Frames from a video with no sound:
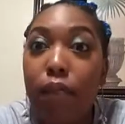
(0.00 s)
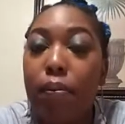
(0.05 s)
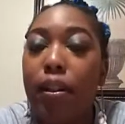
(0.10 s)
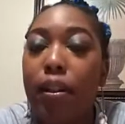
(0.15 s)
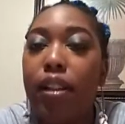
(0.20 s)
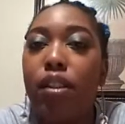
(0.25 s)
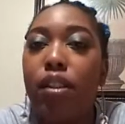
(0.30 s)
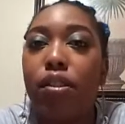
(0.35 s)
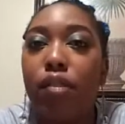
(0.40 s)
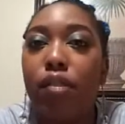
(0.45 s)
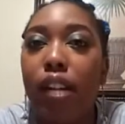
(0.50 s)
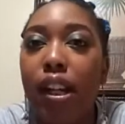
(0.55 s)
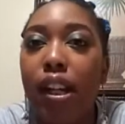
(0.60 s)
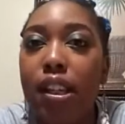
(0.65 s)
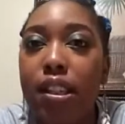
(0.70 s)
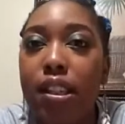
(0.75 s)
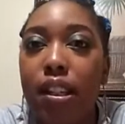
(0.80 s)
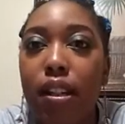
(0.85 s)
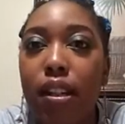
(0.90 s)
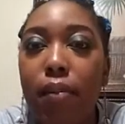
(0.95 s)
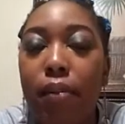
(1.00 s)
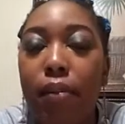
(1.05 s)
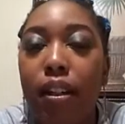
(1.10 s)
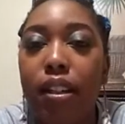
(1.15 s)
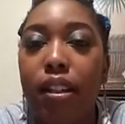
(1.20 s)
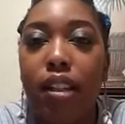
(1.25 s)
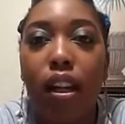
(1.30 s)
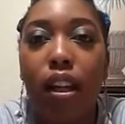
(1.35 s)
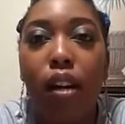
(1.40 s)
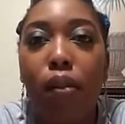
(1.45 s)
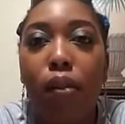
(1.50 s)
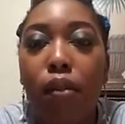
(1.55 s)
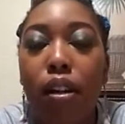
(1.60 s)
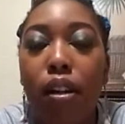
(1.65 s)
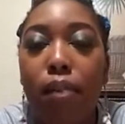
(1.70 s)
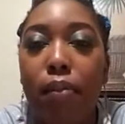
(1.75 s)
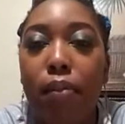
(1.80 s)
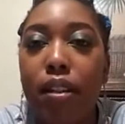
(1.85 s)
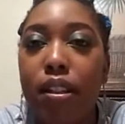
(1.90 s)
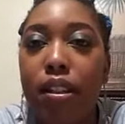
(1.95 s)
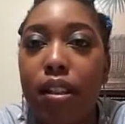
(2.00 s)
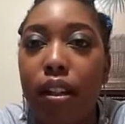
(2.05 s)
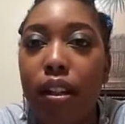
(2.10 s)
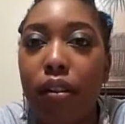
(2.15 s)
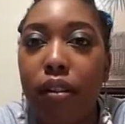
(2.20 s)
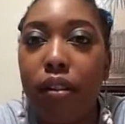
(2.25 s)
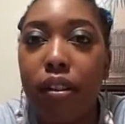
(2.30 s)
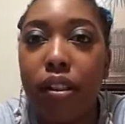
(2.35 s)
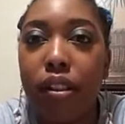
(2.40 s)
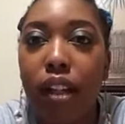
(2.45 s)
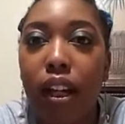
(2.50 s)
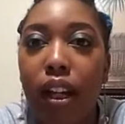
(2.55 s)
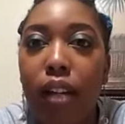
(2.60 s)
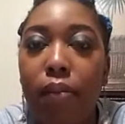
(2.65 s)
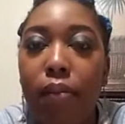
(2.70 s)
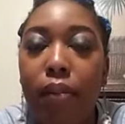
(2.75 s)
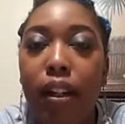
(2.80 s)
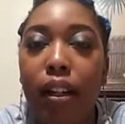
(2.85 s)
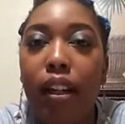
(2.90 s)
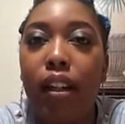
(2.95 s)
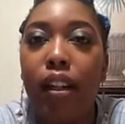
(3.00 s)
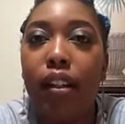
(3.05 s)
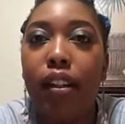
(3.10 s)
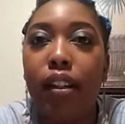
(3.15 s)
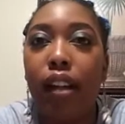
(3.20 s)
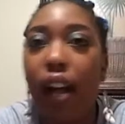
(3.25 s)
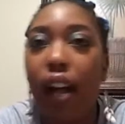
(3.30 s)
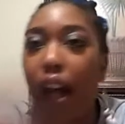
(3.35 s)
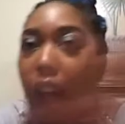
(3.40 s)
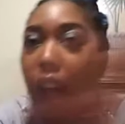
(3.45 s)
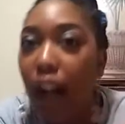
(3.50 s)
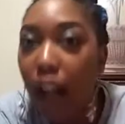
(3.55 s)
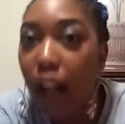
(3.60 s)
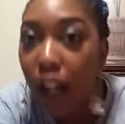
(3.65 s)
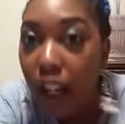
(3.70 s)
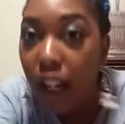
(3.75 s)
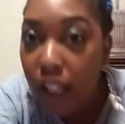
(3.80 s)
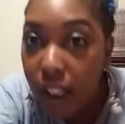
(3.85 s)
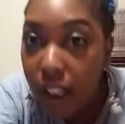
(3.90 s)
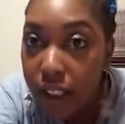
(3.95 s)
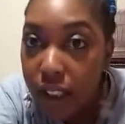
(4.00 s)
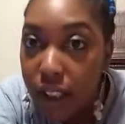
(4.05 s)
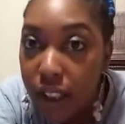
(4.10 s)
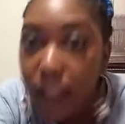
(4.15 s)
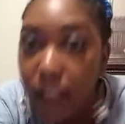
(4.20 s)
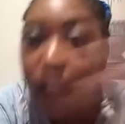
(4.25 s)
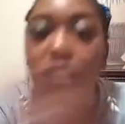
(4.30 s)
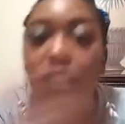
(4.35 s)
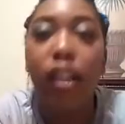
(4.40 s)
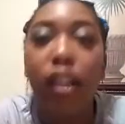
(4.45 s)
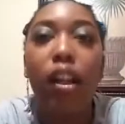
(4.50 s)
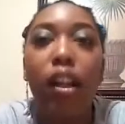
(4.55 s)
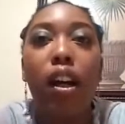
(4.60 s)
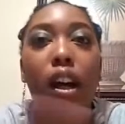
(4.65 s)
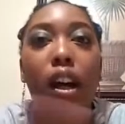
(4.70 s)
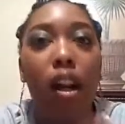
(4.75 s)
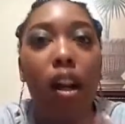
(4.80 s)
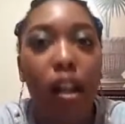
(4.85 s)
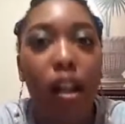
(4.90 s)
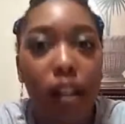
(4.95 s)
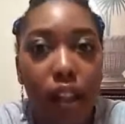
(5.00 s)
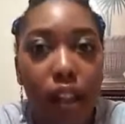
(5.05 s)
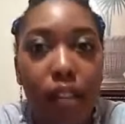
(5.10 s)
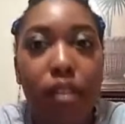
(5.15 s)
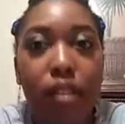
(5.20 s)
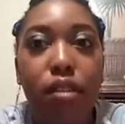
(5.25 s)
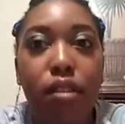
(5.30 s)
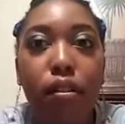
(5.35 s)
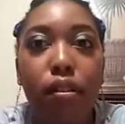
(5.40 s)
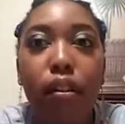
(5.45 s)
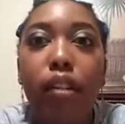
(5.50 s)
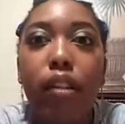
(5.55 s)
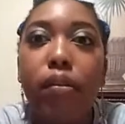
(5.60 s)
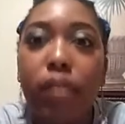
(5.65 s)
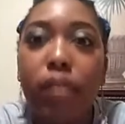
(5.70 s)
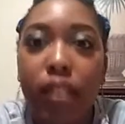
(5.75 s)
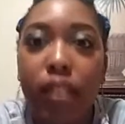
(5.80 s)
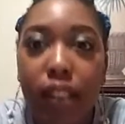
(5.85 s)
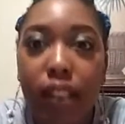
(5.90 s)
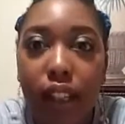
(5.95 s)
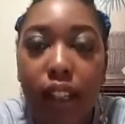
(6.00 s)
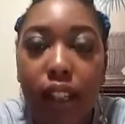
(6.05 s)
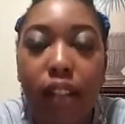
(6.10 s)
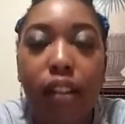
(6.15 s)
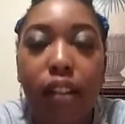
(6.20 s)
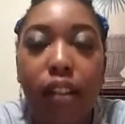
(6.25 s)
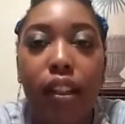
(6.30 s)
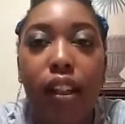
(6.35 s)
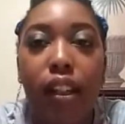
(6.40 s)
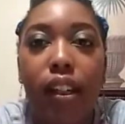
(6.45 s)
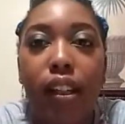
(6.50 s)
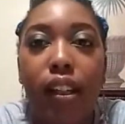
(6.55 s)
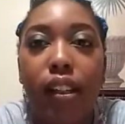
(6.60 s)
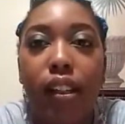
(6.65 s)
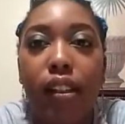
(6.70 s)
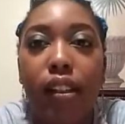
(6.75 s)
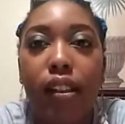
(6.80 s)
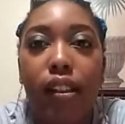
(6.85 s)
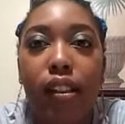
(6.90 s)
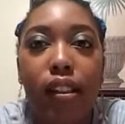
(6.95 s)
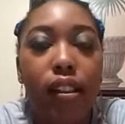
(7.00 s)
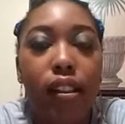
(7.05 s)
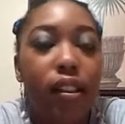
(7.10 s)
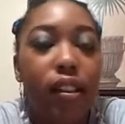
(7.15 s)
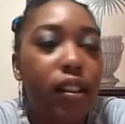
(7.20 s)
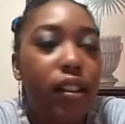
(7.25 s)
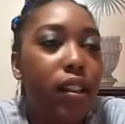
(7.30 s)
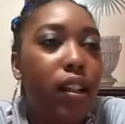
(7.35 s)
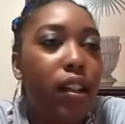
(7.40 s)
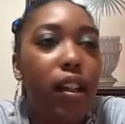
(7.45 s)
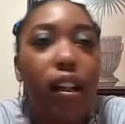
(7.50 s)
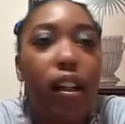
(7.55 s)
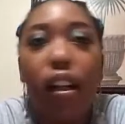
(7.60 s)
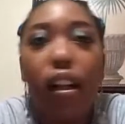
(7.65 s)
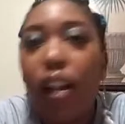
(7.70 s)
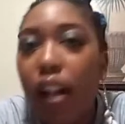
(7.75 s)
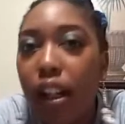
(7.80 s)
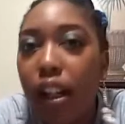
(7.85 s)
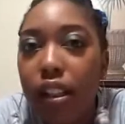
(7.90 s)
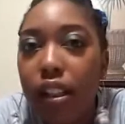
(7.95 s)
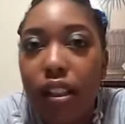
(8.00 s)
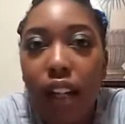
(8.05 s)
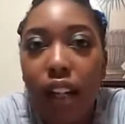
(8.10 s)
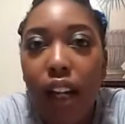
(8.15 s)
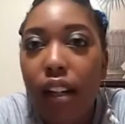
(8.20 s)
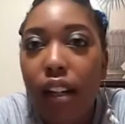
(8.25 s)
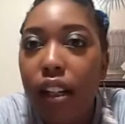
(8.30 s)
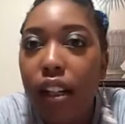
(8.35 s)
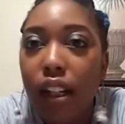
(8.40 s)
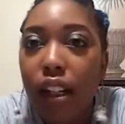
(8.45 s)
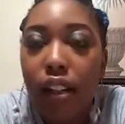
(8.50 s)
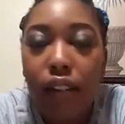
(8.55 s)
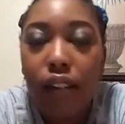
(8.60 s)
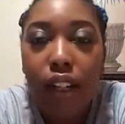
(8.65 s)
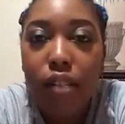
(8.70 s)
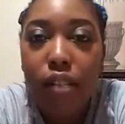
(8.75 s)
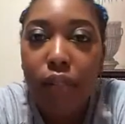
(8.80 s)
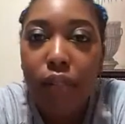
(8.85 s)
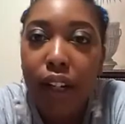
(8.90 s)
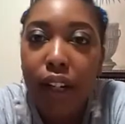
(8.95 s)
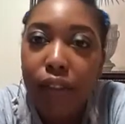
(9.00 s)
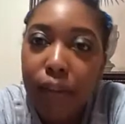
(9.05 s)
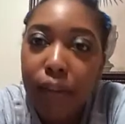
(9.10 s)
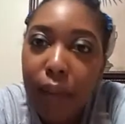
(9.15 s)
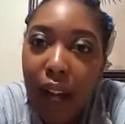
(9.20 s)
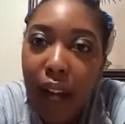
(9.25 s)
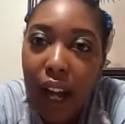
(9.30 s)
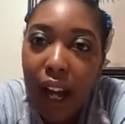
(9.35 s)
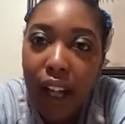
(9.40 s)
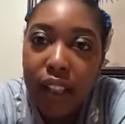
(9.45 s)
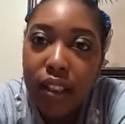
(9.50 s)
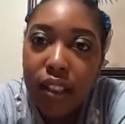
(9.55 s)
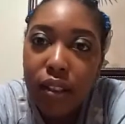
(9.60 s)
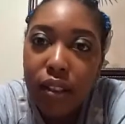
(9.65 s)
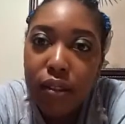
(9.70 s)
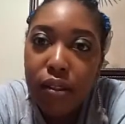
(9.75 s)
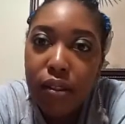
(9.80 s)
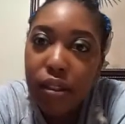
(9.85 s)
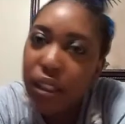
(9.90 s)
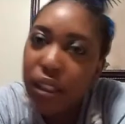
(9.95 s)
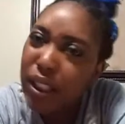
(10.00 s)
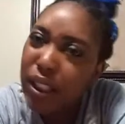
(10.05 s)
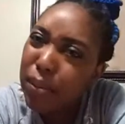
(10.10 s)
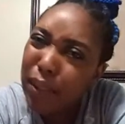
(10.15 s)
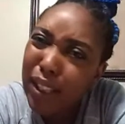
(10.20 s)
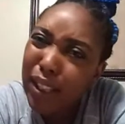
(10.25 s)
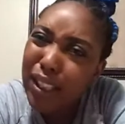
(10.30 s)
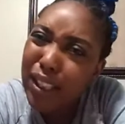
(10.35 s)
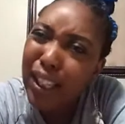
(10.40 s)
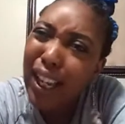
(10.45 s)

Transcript: putting dreads in it because I don't want him to be stereotyped. And allegedly, another story was there that a child couldn't graduate from high school just because he